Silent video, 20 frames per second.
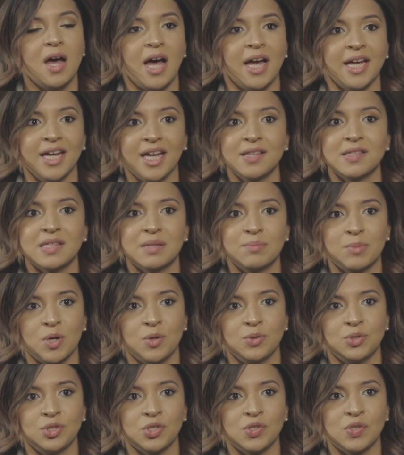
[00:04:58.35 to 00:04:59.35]
I had some
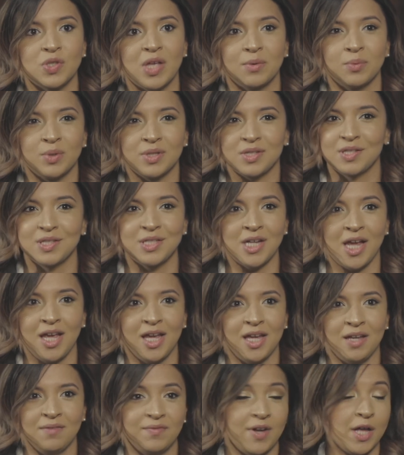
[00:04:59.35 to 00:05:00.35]
coaches that would
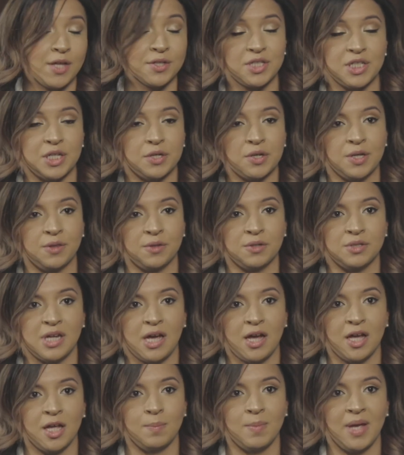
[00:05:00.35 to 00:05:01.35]
stay volunteering their
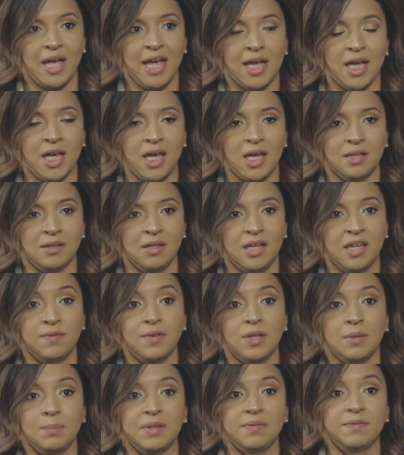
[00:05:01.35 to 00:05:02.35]
time and
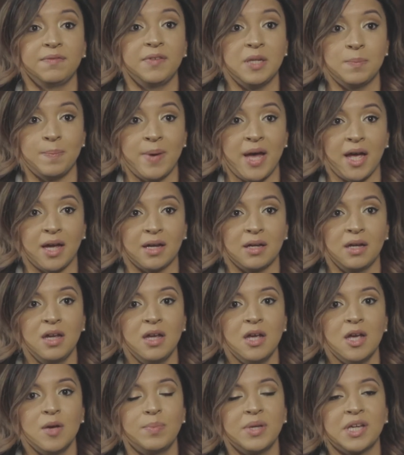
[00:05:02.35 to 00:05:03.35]
giving me feedback,
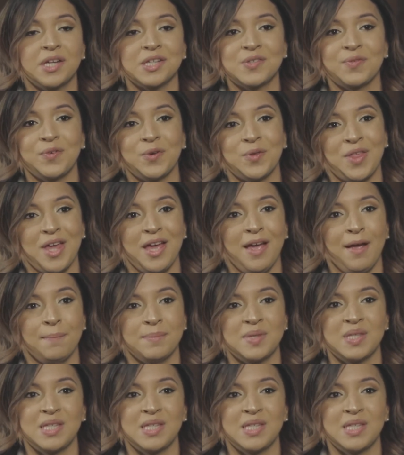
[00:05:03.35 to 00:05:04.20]
because for them,